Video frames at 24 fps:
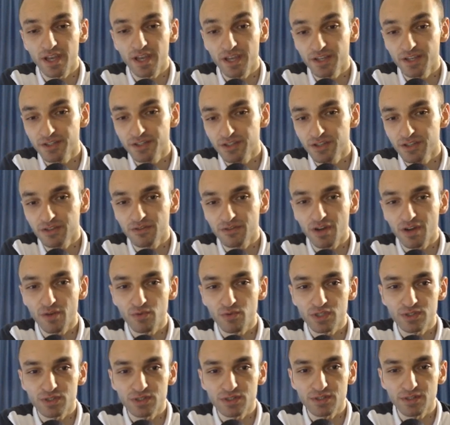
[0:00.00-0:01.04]
And here I
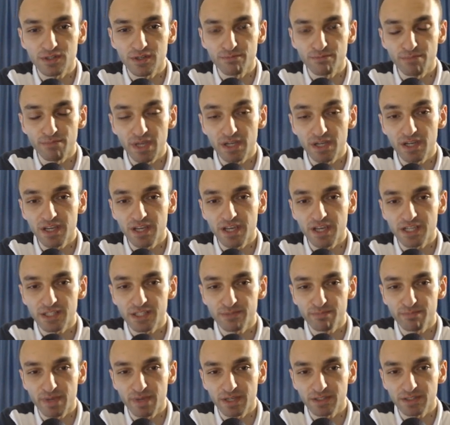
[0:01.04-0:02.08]
was mainly
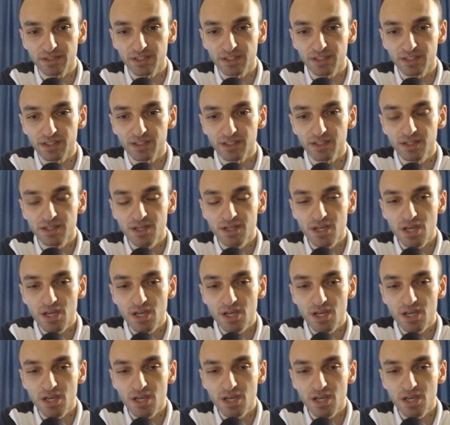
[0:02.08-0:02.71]
expecting